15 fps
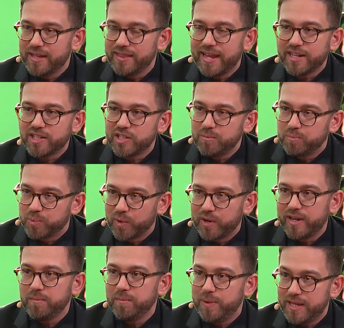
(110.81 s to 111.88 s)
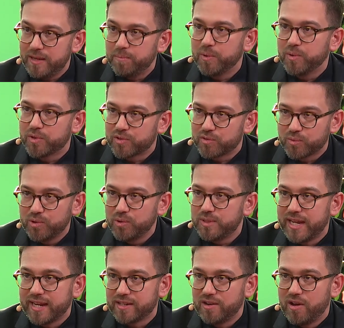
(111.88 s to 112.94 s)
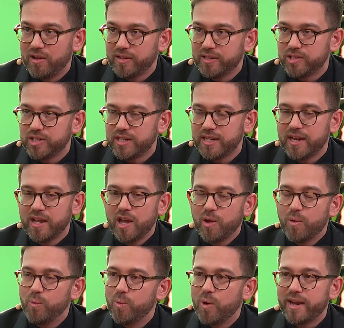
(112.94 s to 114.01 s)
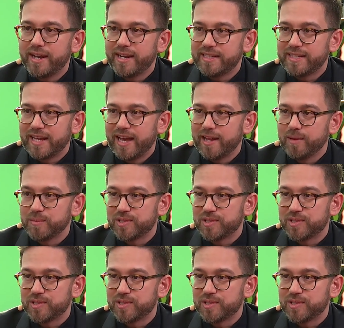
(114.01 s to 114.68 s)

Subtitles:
and they actually bring people through technology one at a time.